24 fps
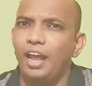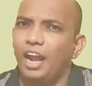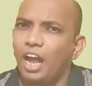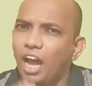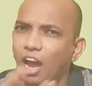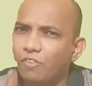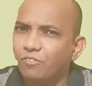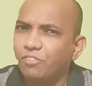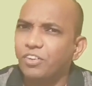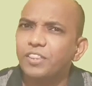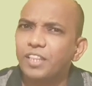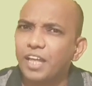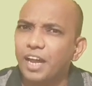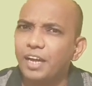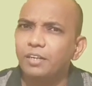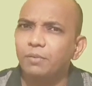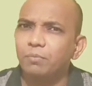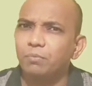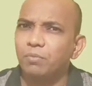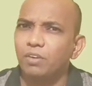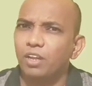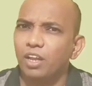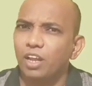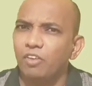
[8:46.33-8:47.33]
And after
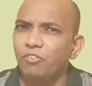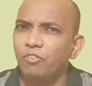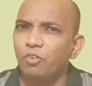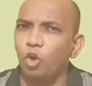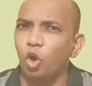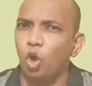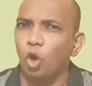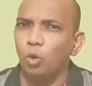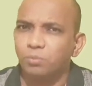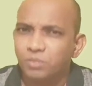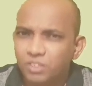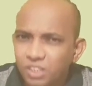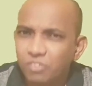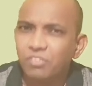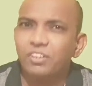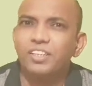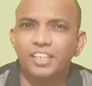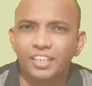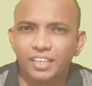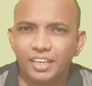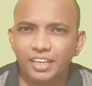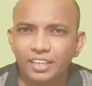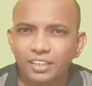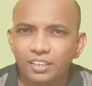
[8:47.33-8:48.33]
that, if you
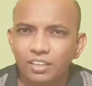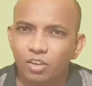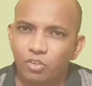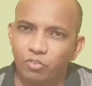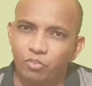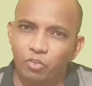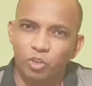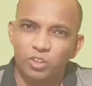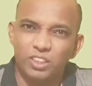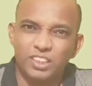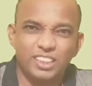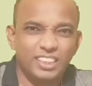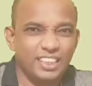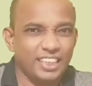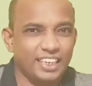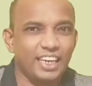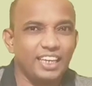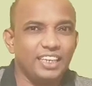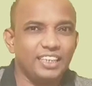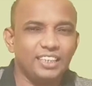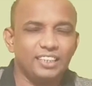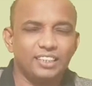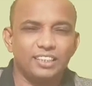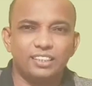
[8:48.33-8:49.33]
observe it again for the
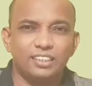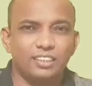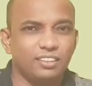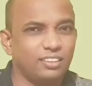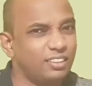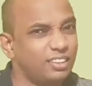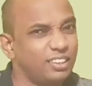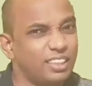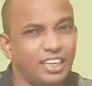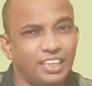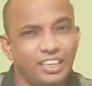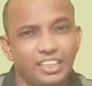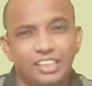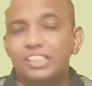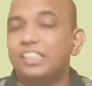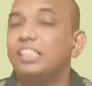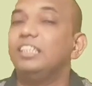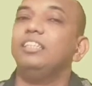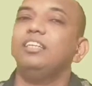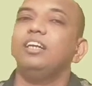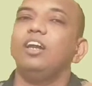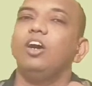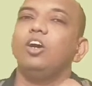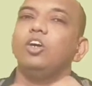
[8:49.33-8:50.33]
second
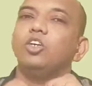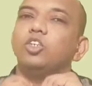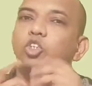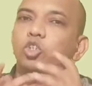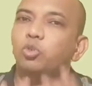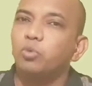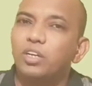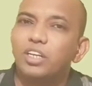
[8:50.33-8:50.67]
condition,